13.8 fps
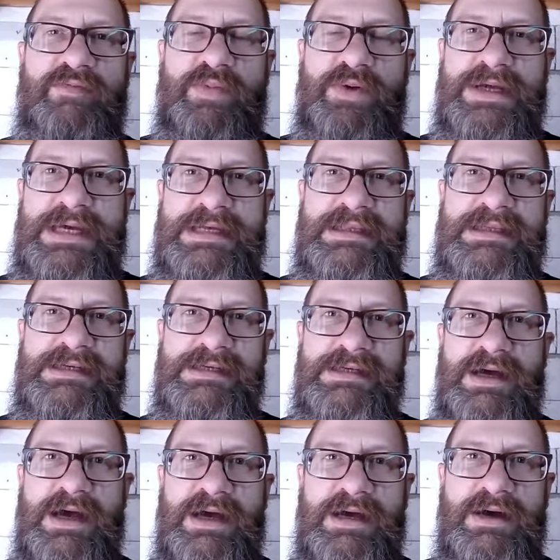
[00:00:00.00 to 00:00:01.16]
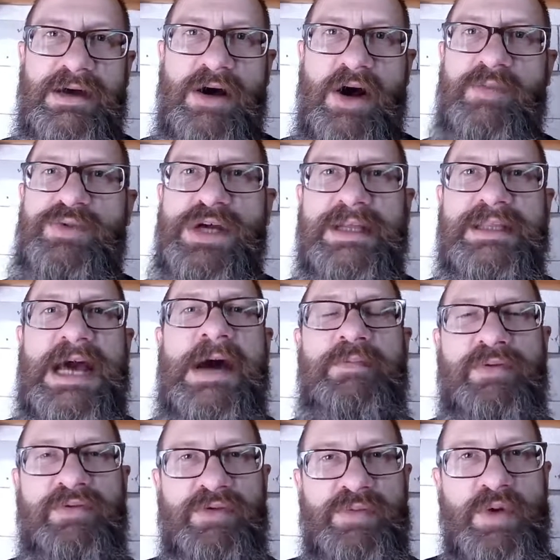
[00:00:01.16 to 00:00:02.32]
of bringing this object
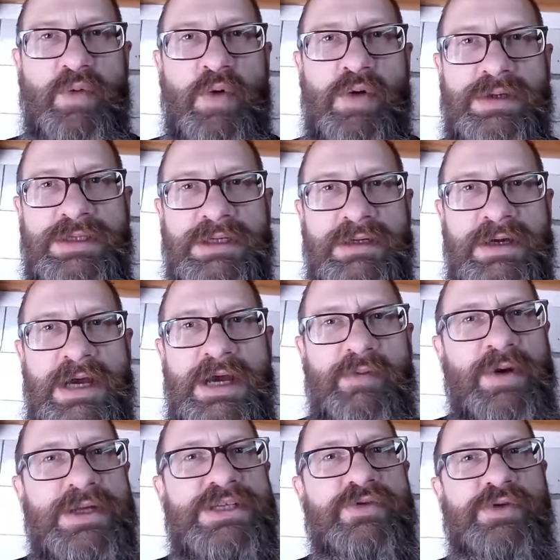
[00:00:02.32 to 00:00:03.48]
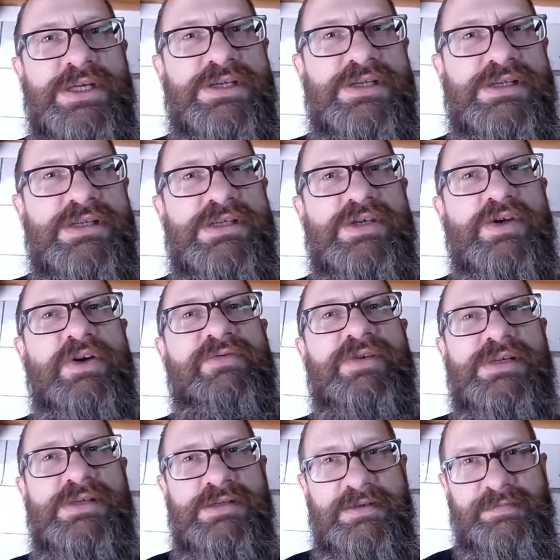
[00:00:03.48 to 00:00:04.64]
up from the water once it reaches the
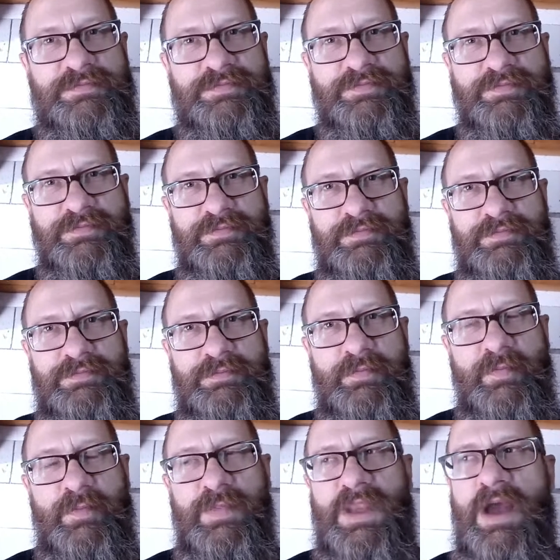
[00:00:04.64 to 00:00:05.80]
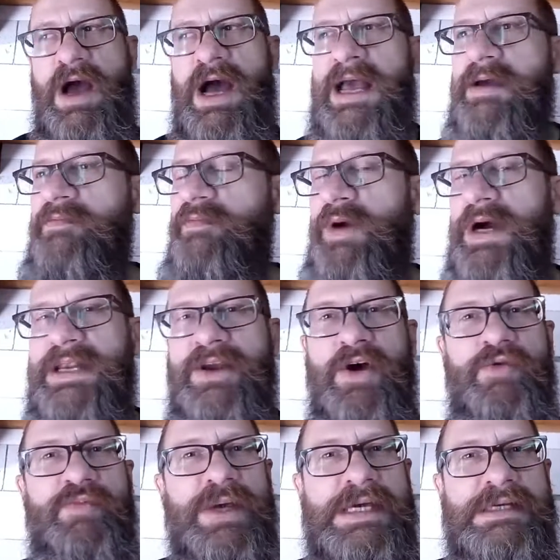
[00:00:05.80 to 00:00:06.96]
surface. I am by
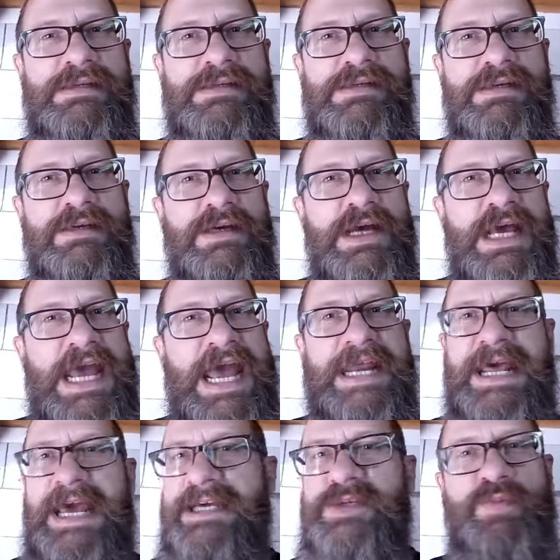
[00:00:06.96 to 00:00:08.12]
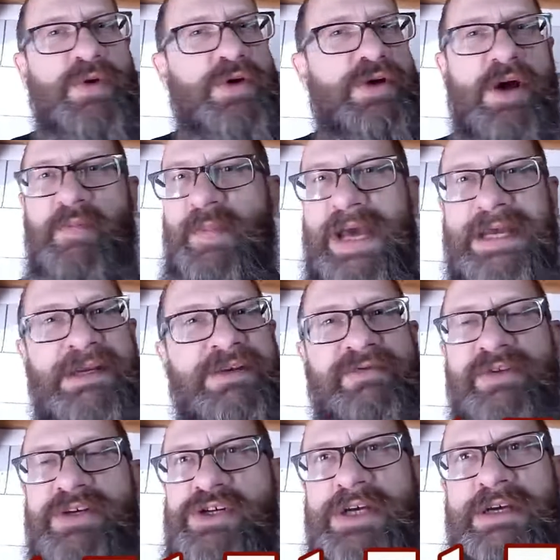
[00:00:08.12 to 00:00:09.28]
no means an expert on
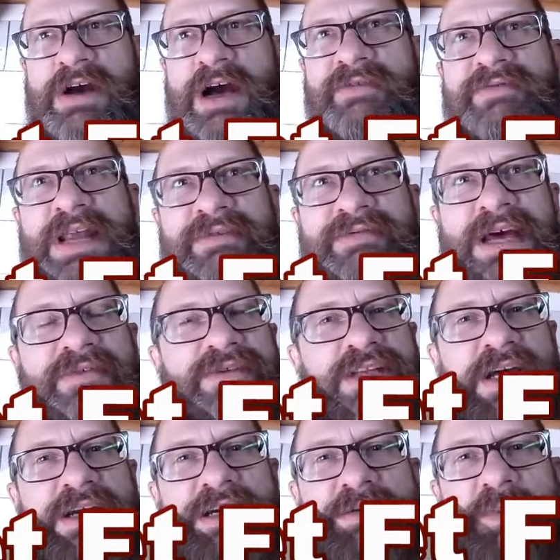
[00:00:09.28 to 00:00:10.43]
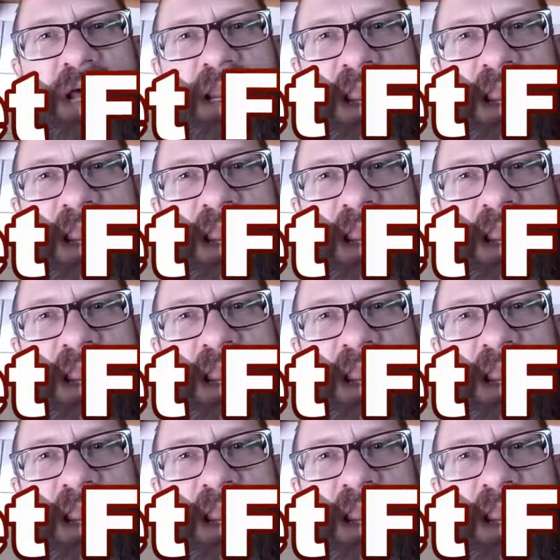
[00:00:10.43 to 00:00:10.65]
magnet fishing. I've never ever done it